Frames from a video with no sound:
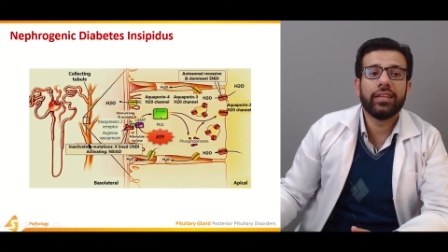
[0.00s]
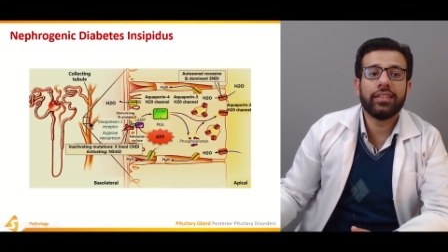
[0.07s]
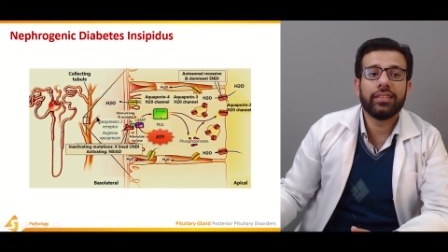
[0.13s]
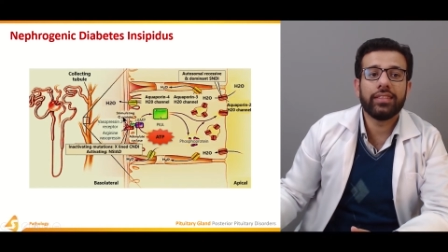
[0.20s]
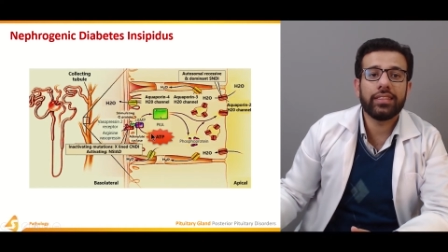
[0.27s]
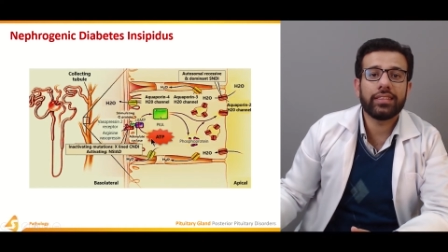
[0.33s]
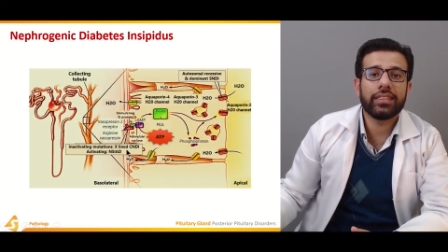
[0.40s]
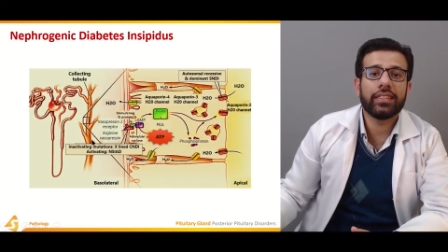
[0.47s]

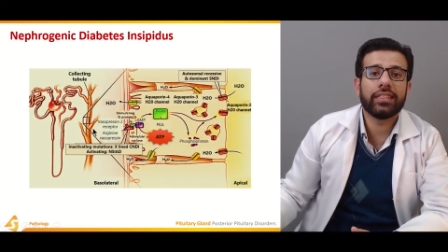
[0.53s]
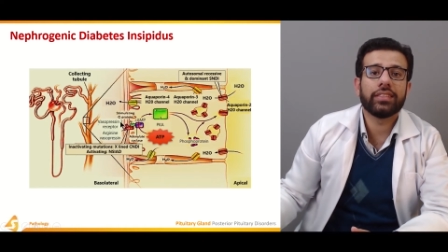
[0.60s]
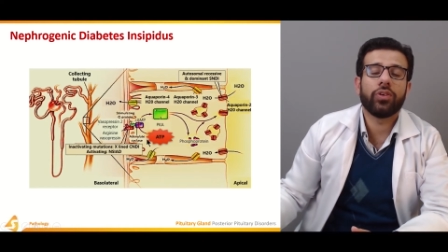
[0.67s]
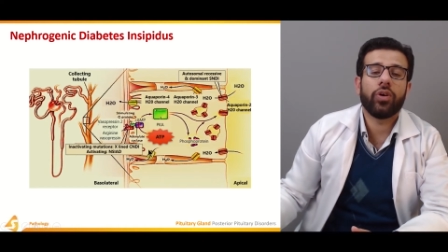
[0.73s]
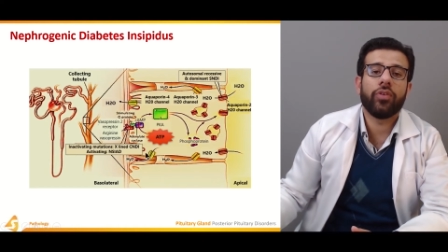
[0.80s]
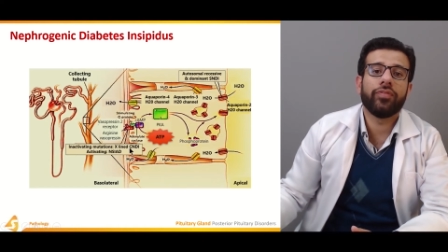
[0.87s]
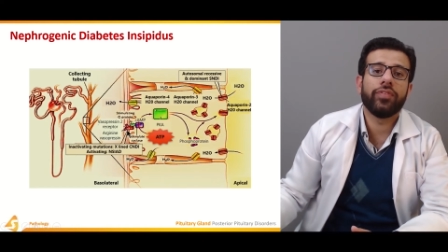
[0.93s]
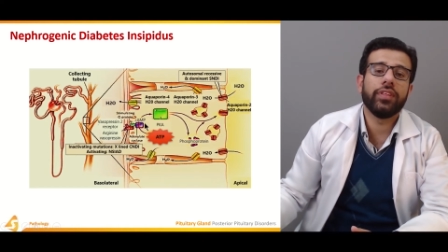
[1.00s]
resistance
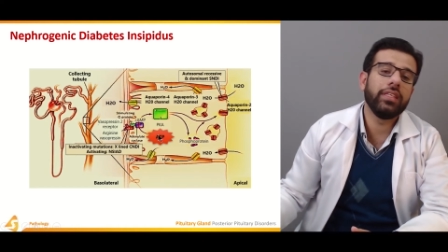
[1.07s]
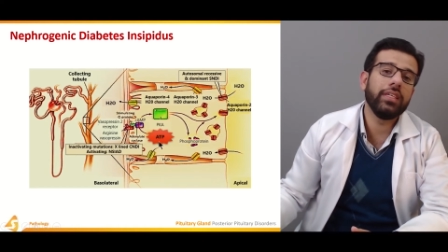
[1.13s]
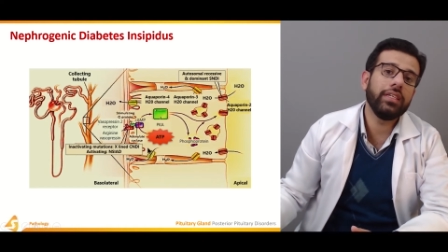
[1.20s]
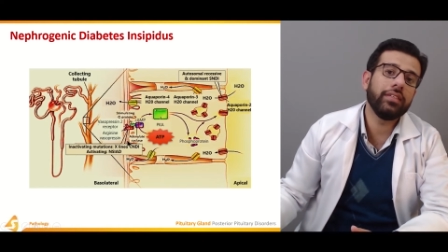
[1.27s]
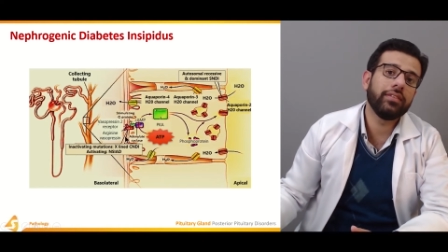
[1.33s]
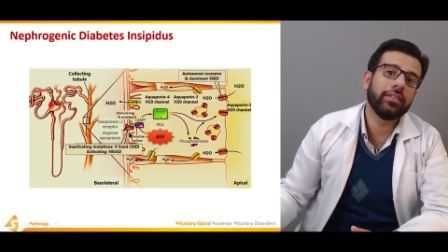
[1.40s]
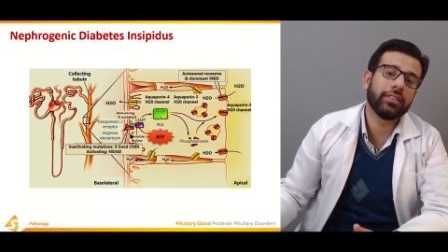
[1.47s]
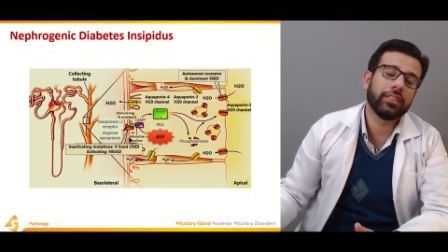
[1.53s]
of the,
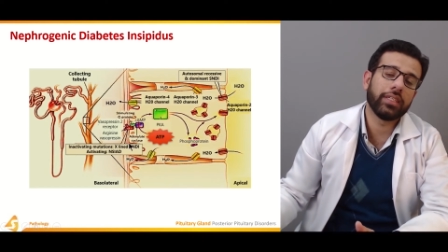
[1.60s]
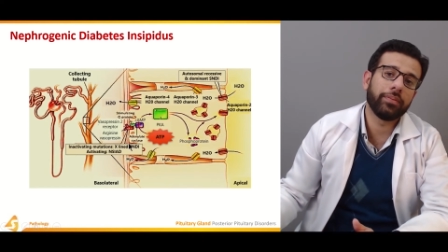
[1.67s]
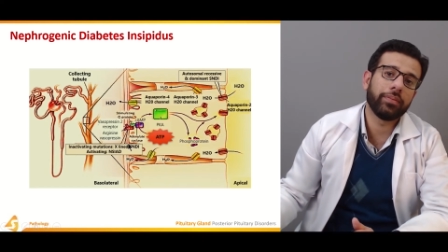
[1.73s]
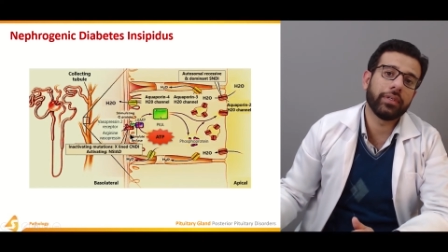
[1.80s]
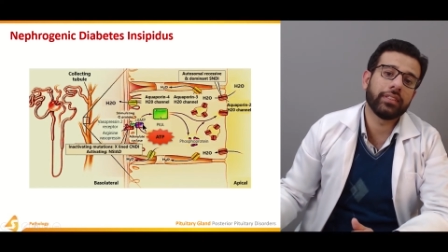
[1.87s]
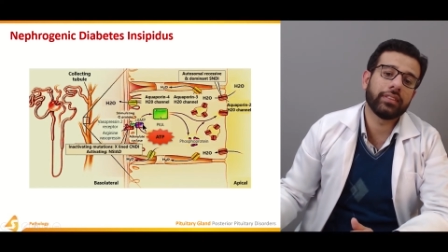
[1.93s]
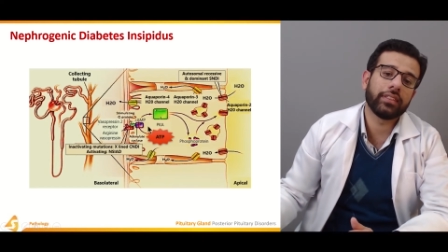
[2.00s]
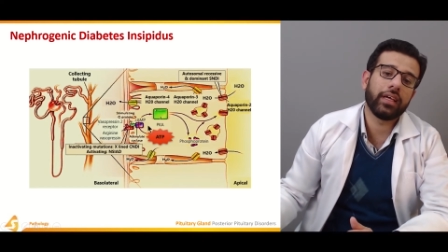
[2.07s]
these
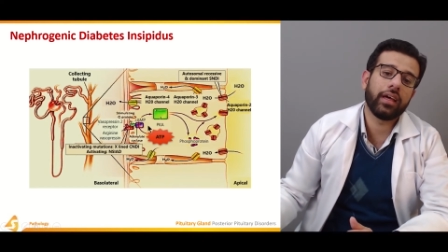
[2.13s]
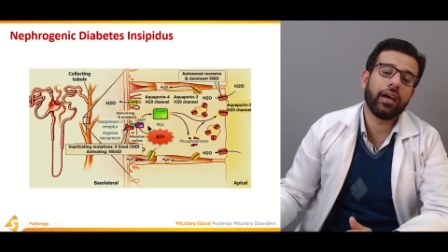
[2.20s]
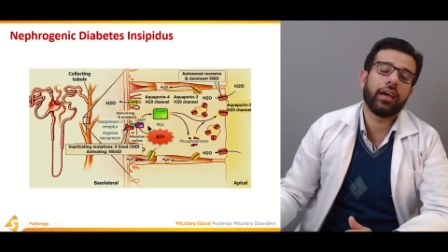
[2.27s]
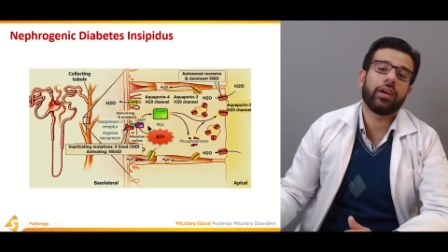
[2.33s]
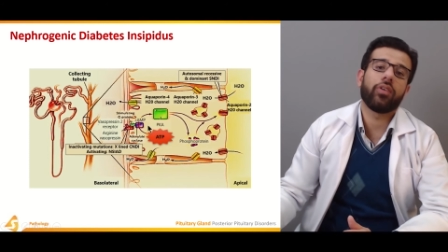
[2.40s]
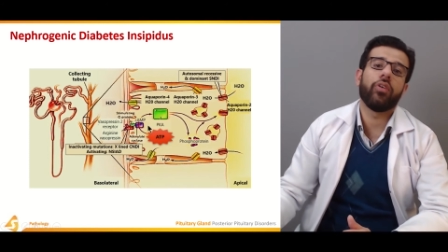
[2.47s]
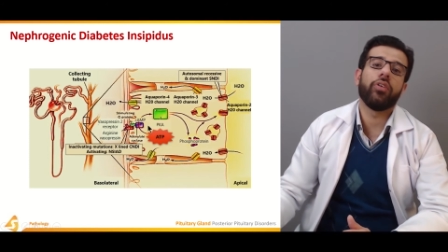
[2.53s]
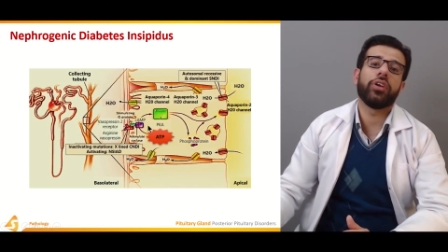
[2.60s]
receptors
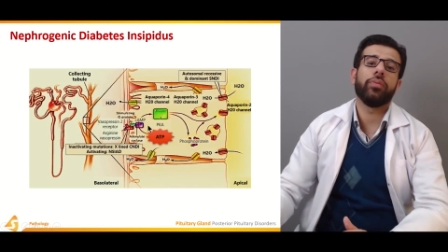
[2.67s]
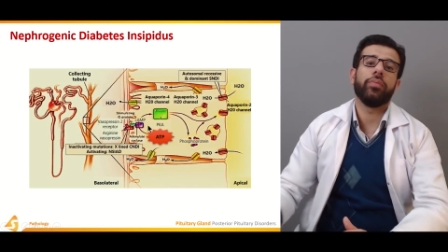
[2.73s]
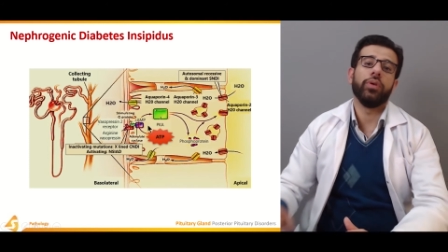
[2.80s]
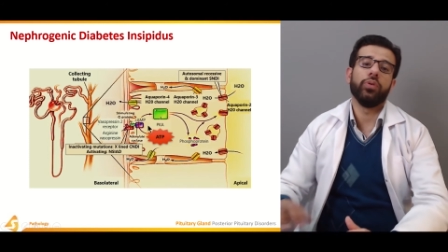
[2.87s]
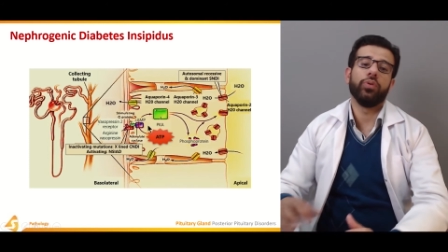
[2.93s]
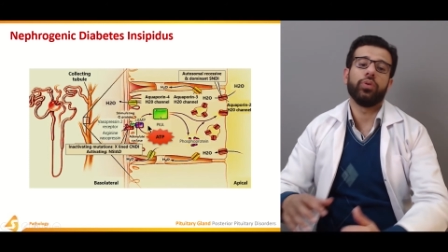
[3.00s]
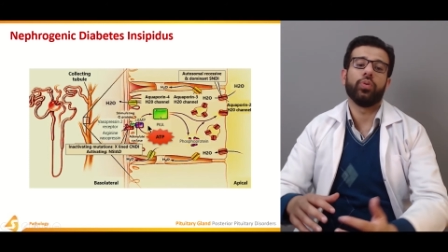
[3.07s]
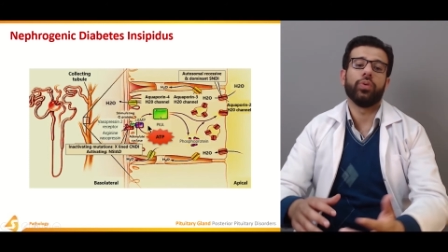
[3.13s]

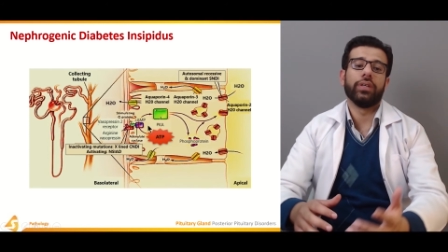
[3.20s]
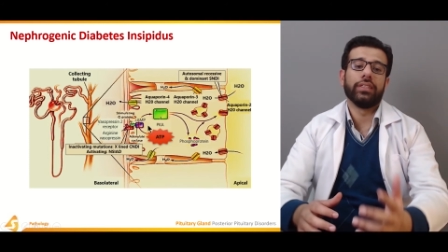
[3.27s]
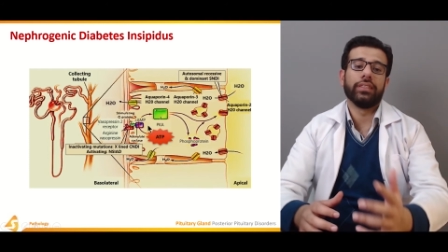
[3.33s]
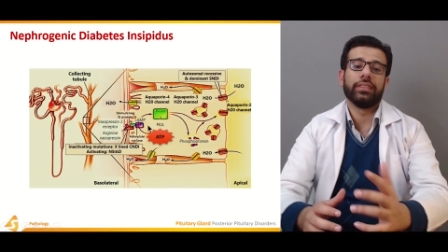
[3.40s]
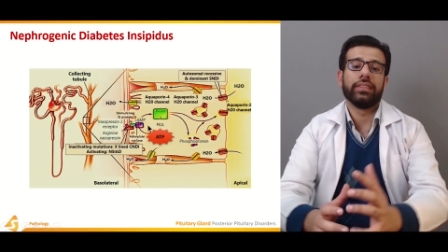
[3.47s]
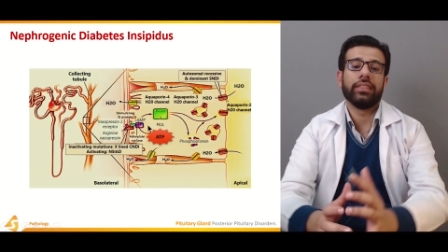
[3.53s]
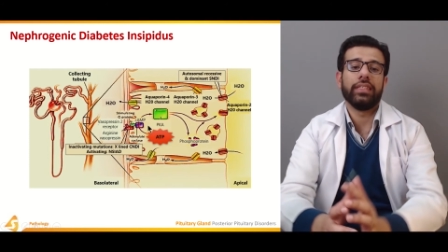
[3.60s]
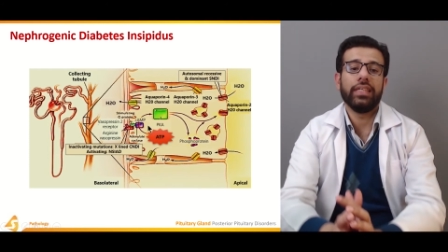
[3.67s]
contribute
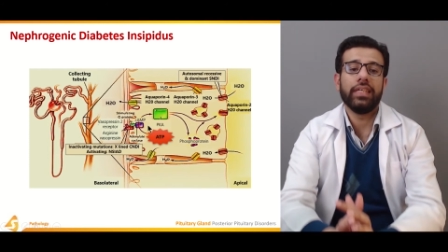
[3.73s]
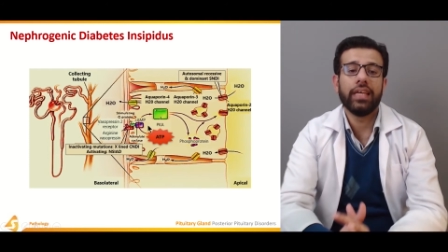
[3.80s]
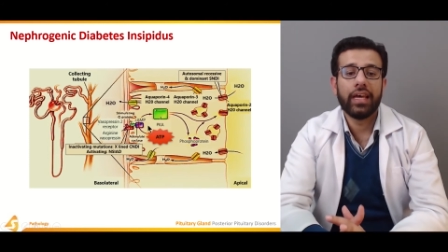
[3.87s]
towards the